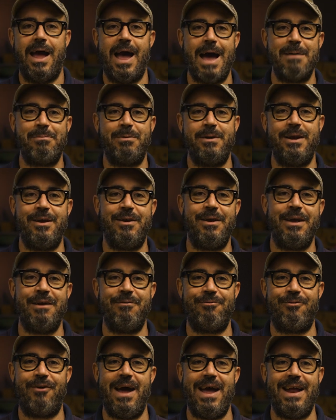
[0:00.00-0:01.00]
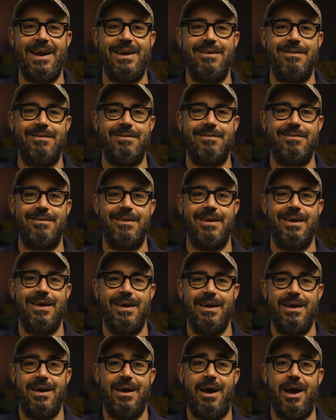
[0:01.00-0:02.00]
Happy New Year, friends.
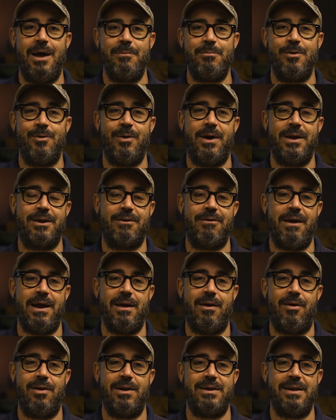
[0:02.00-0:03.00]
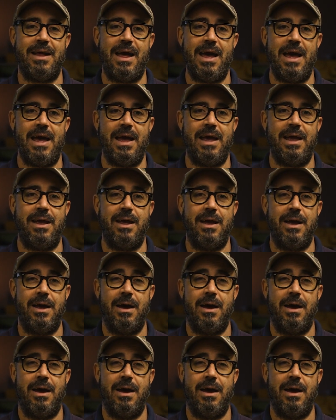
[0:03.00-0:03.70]
I hope you all had a great holiday.